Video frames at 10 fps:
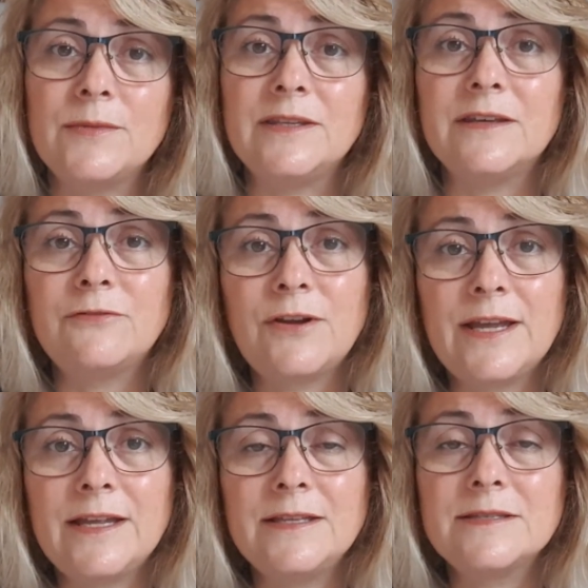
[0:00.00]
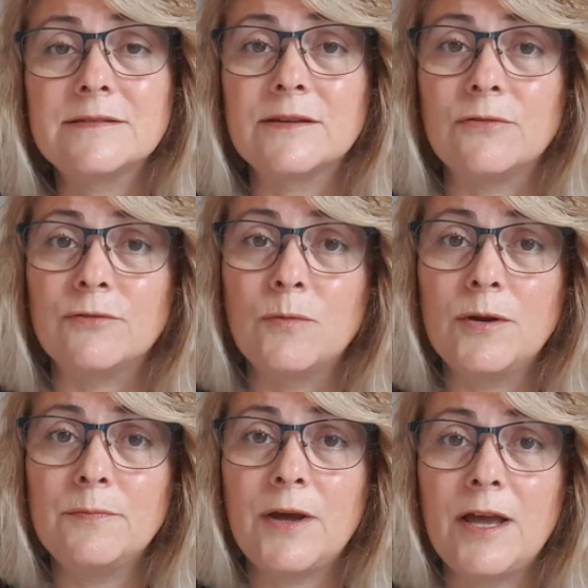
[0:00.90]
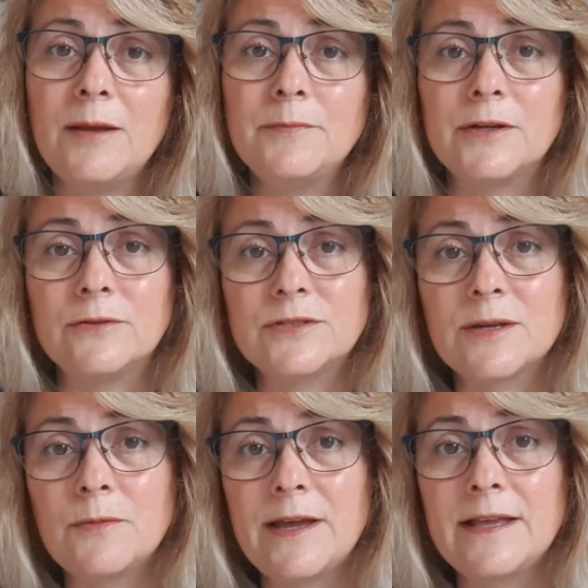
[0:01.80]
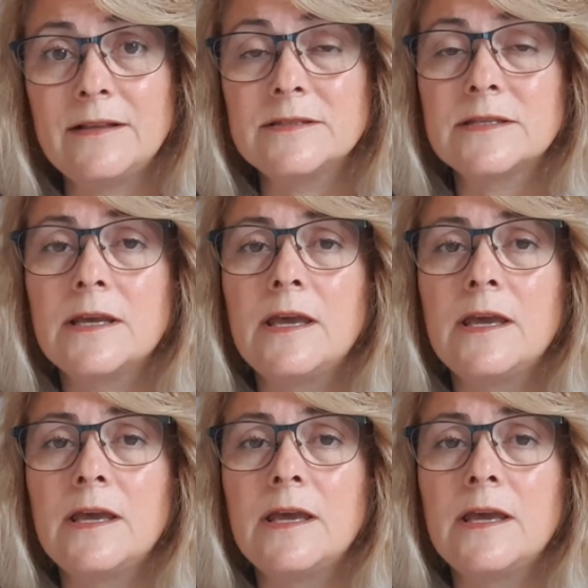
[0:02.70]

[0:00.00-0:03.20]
meet their friends, go from one pub, go somewhere else,